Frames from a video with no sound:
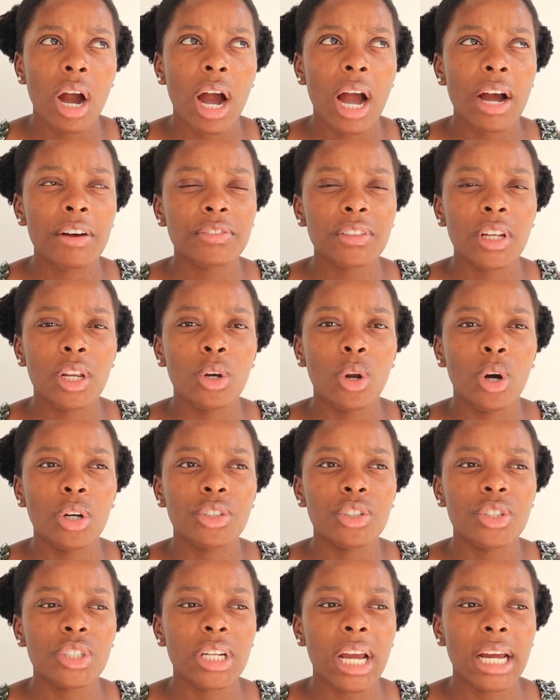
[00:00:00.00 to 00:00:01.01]
After
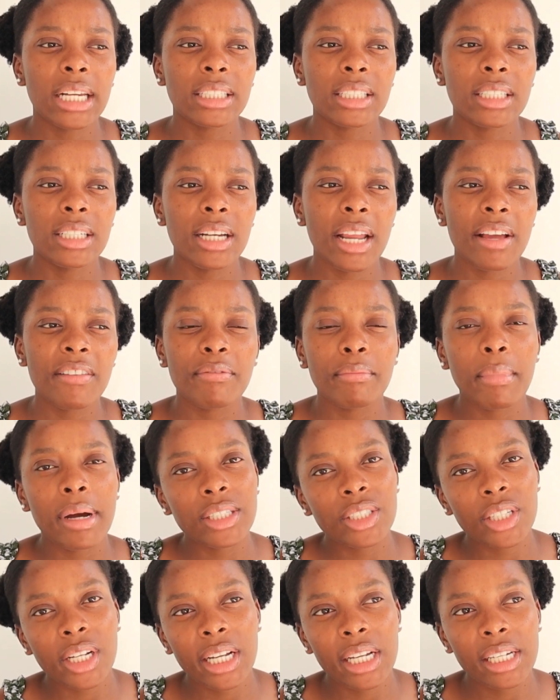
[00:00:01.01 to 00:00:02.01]
laundry, I didn't have
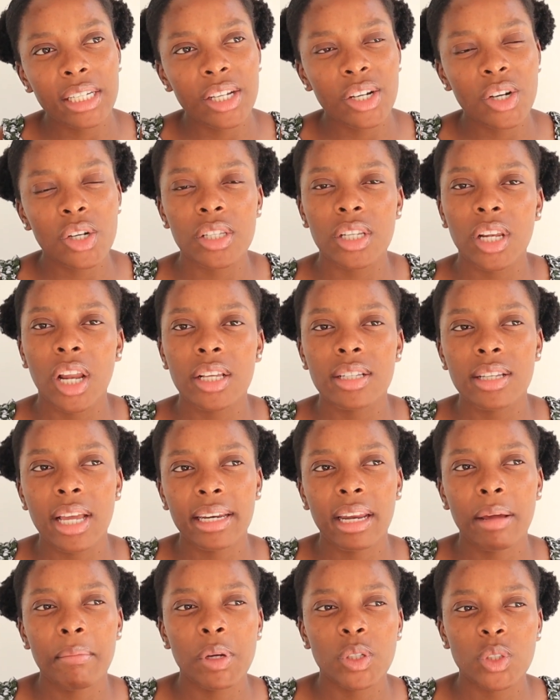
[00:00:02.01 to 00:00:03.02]
much cleaning because last night
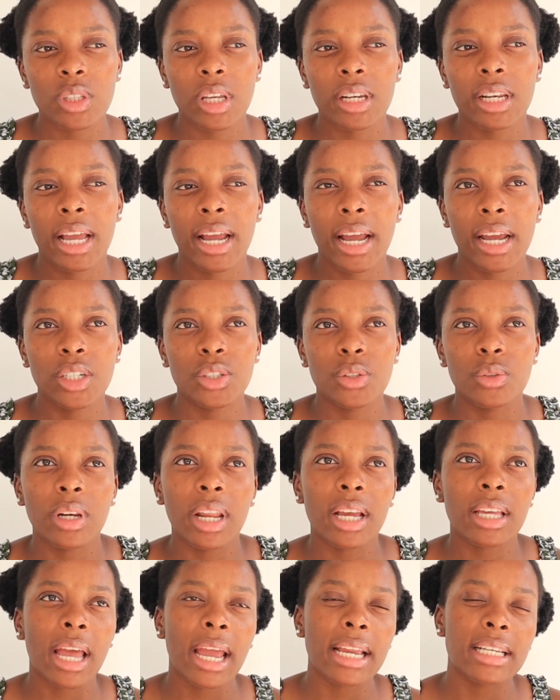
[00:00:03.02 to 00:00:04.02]
I made sure that like I do,
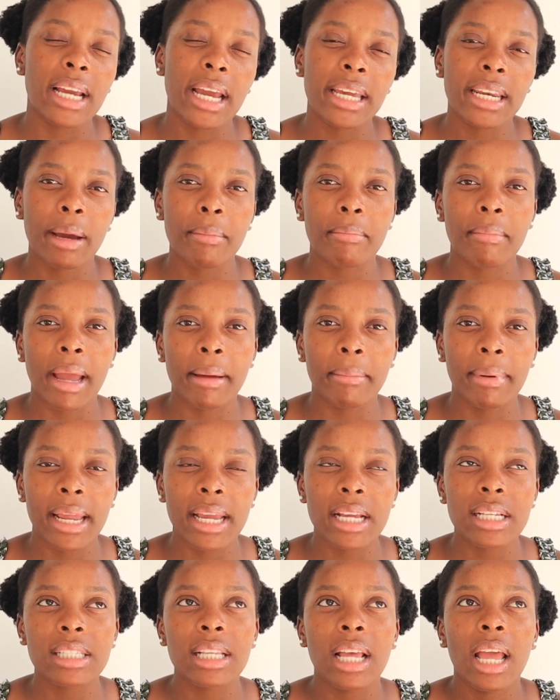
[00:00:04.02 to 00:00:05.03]
like I tidied up my
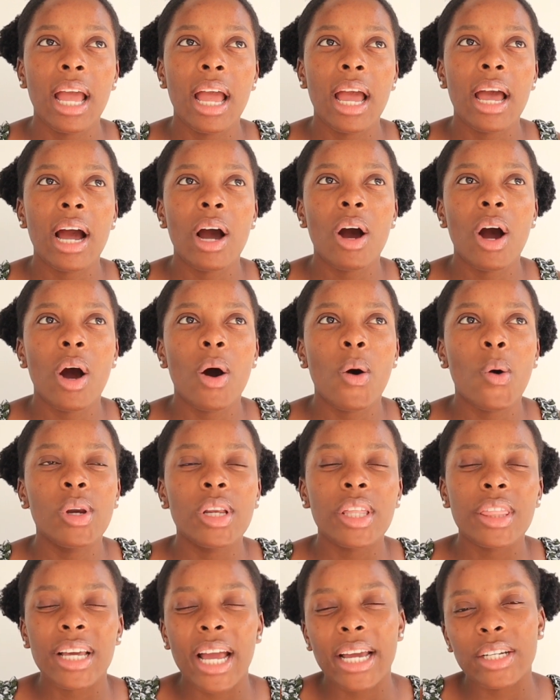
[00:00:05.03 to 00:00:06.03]
place.
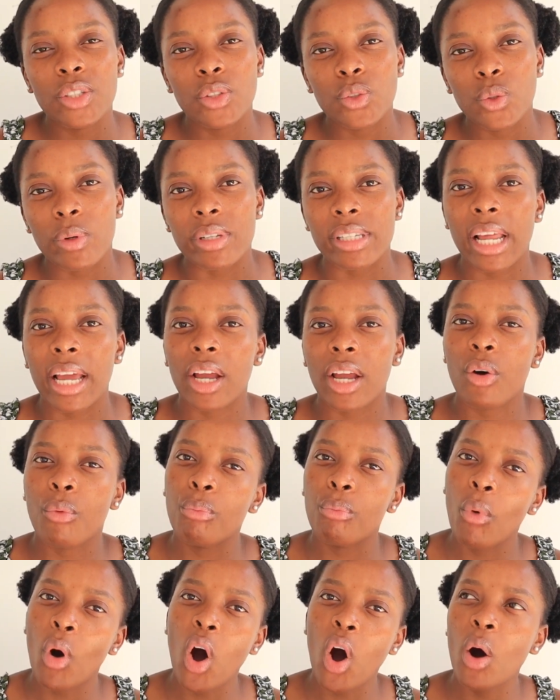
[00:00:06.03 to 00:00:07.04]
Only thing I had to do was like
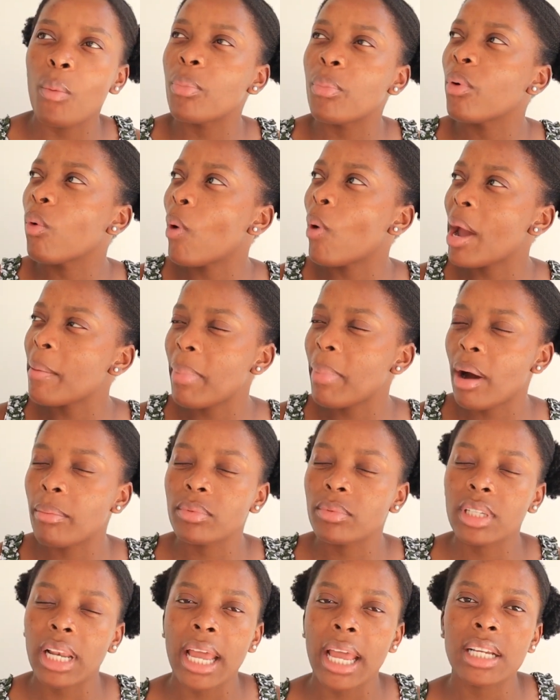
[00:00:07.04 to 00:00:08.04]
mop, wipe up
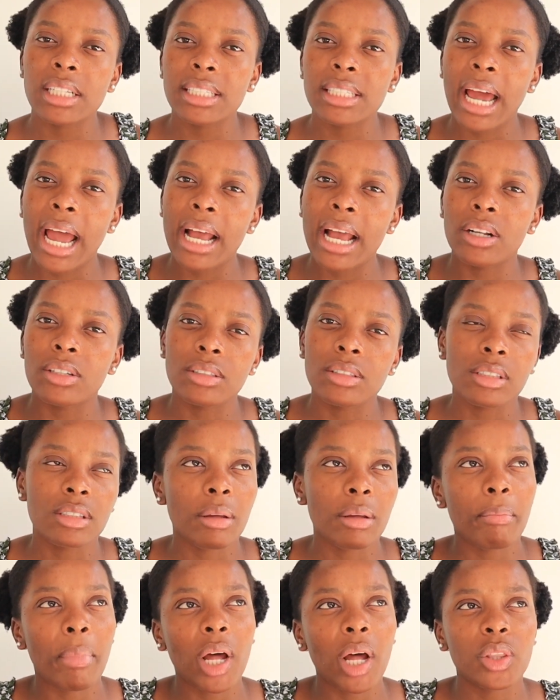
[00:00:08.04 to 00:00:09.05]
like tiles in
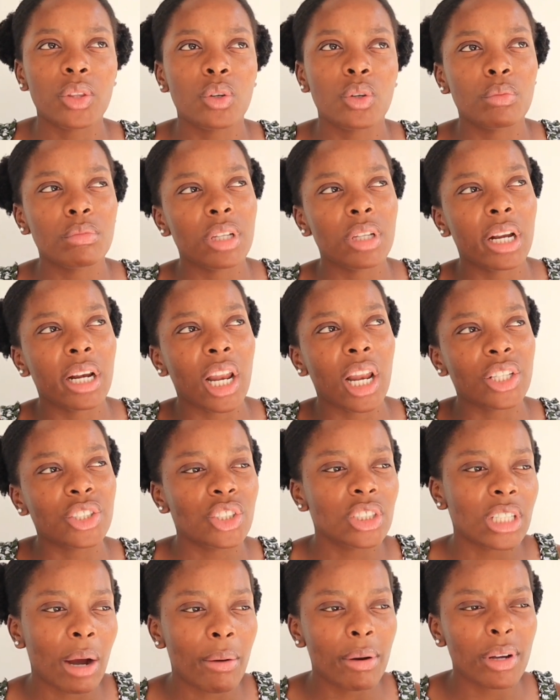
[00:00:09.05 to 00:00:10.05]
the bathroom, the
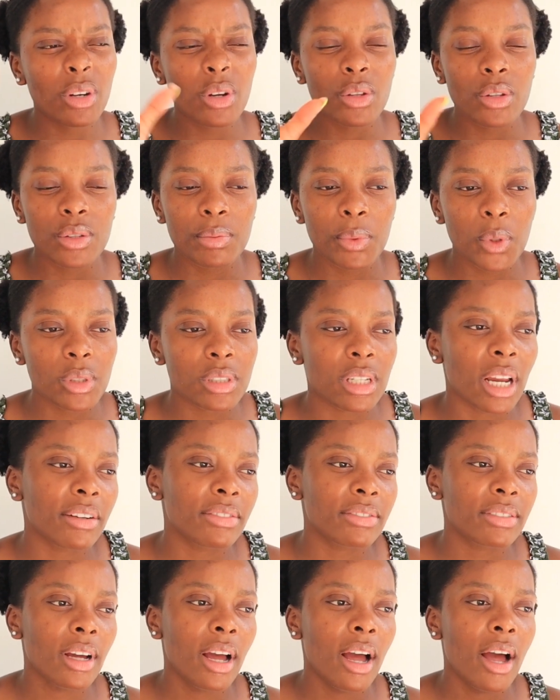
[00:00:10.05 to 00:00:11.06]
class shower, you know, the small stuff.
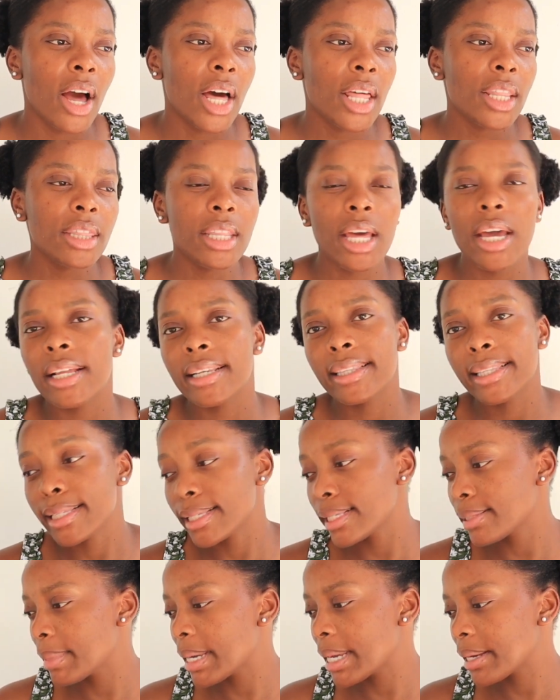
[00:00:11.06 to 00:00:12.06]
And then this
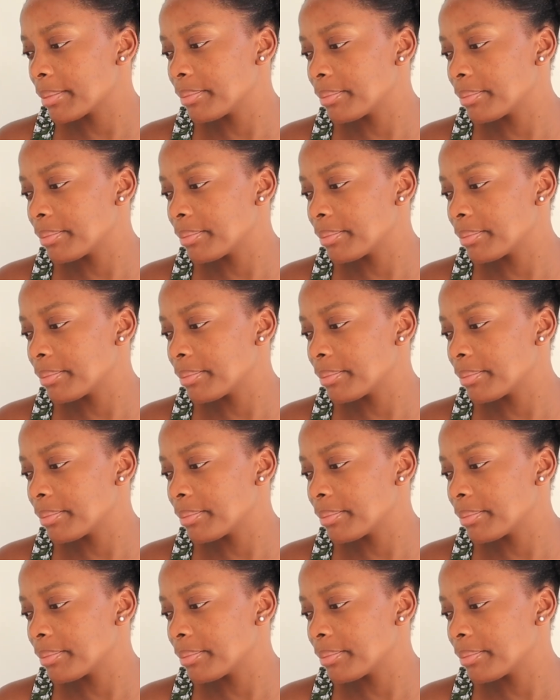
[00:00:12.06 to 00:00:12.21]
is me.